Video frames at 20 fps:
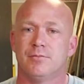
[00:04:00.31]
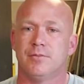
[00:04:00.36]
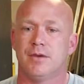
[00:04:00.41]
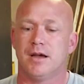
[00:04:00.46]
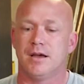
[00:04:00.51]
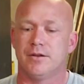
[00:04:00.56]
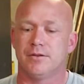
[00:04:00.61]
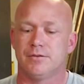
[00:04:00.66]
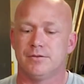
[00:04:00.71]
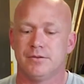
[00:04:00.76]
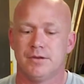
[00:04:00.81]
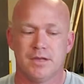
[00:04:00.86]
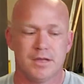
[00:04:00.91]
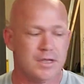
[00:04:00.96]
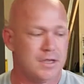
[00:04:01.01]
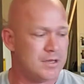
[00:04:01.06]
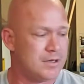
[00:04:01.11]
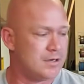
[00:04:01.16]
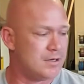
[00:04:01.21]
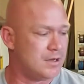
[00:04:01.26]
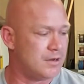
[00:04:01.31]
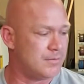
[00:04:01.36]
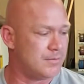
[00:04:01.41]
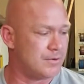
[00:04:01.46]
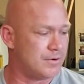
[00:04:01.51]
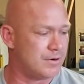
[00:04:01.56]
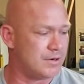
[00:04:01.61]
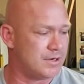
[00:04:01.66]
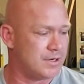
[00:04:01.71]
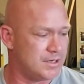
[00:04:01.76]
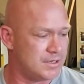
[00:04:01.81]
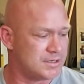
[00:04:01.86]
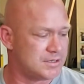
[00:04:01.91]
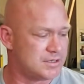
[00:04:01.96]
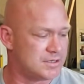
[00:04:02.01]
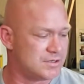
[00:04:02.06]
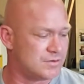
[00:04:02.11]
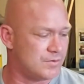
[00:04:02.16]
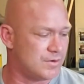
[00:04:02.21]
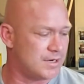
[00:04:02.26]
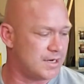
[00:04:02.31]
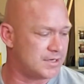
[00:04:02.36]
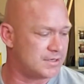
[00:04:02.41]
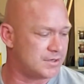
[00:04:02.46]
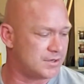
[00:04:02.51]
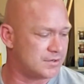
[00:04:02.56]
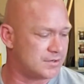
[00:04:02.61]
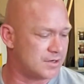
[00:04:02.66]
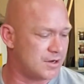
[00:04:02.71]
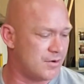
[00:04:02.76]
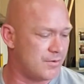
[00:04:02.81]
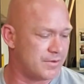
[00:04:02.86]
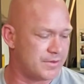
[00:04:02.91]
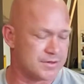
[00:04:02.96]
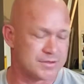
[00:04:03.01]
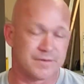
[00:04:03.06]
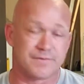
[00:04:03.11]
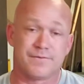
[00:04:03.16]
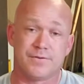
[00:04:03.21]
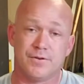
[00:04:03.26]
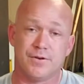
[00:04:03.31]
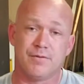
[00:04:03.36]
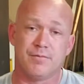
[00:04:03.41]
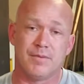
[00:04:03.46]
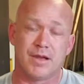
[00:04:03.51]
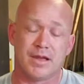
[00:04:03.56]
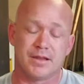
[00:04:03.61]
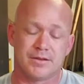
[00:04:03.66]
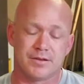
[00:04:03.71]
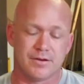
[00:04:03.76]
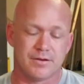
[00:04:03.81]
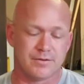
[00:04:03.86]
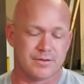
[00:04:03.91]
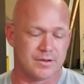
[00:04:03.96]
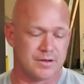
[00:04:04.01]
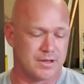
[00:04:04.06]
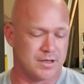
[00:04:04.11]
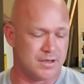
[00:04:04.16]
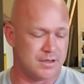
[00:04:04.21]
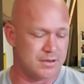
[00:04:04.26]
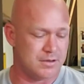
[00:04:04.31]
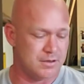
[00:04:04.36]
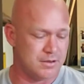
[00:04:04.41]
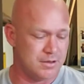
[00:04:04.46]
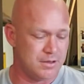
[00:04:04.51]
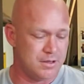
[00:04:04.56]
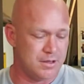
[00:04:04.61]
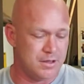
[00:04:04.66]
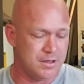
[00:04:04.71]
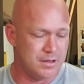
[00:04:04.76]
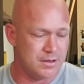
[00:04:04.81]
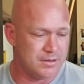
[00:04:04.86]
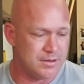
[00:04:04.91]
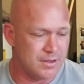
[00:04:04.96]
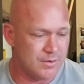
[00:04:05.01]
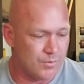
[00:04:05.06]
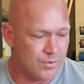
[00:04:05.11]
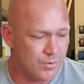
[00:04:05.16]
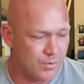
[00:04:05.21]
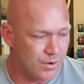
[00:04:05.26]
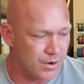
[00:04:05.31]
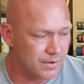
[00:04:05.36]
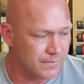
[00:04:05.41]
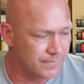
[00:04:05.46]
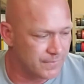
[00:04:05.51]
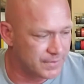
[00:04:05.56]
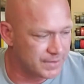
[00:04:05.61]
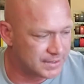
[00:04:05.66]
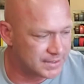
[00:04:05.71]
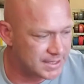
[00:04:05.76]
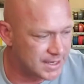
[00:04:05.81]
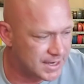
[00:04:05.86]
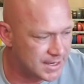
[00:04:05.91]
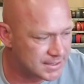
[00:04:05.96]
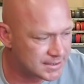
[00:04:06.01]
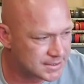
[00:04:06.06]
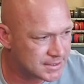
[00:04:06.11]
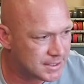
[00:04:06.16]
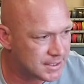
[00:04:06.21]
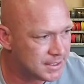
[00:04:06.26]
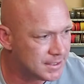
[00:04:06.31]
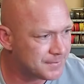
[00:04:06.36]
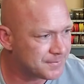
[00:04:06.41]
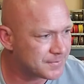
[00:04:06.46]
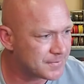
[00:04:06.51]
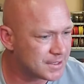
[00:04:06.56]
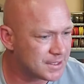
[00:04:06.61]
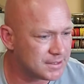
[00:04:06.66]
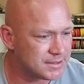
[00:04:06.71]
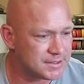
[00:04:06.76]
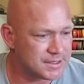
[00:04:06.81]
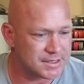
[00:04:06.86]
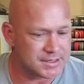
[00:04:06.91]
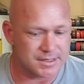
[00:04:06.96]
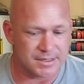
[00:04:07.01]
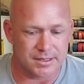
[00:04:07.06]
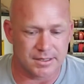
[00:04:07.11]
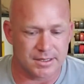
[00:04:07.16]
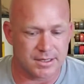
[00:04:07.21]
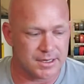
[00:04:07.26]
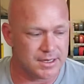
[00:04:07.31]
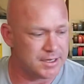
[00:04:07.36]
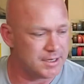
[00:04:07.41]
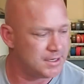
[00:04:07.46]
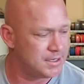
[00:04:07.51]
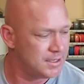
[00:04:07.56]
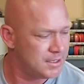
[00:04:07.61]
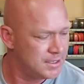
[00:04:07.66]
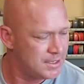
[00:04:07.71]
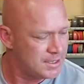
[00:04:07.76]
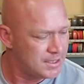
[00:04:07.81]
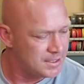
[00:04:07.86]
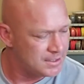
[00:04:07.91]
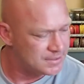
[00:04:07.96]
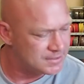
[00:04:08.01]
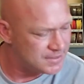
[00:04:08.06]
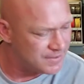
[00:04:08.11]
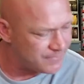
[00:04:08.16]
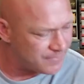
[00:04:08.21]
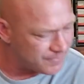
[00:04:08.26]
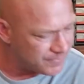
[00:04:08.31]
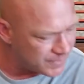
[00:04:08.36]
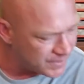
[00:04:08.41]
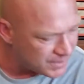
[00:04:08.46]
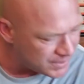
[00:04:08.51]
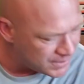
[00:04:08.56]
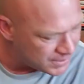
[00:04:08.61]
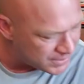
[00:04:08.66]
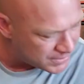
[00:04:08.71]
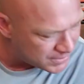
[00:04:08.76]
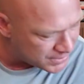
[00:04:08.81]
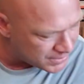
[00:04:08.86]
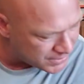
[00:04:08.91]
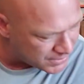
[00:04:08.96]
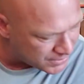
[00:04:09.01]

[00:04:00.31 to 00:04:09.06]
model number, and it's just the one I chose to go with. There's a few of them out there that will work for the task. Additionally, let's see if I'm forgetting anything